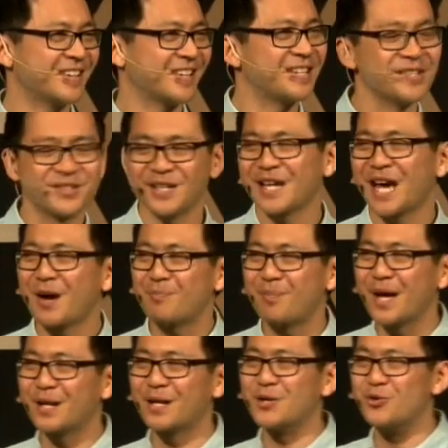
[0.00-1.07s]
Can you see how
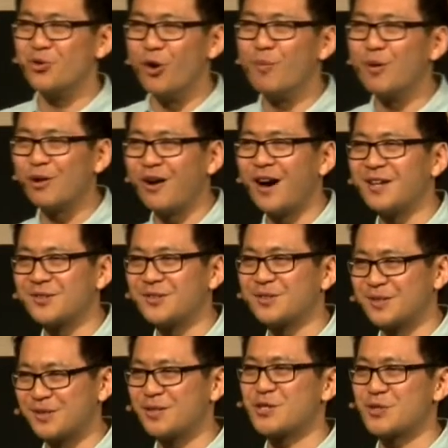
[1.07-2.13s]
Peter normalizes
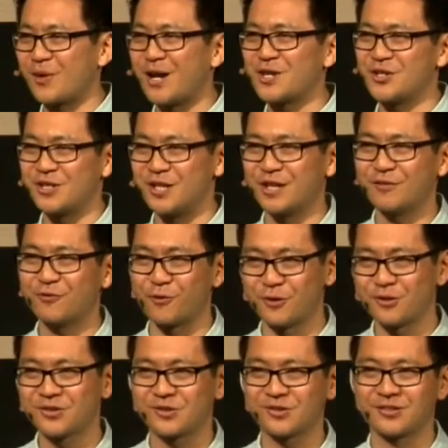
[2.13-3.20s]
the situation here for
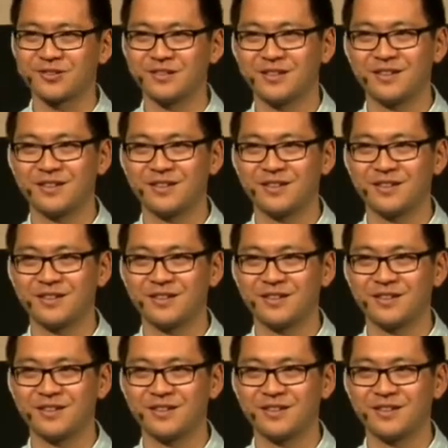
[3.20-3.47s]
us?